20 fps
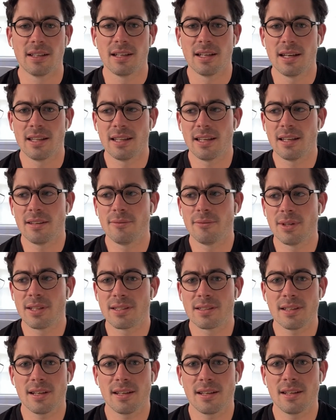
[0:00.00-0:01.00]
And then we
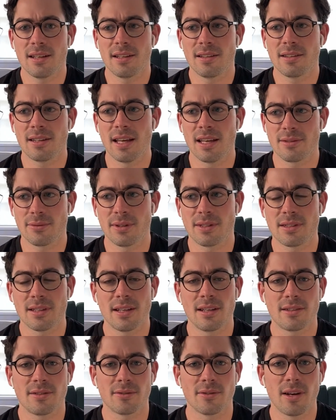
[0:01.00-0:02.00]
started
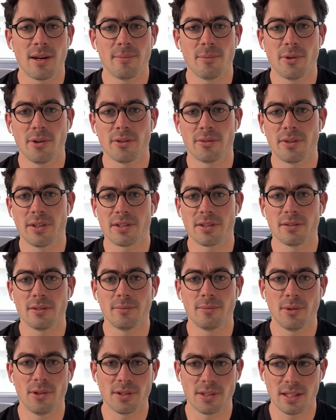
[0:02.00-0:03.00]
to write more original
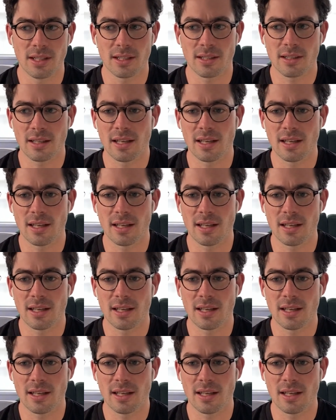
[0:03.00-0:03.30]
music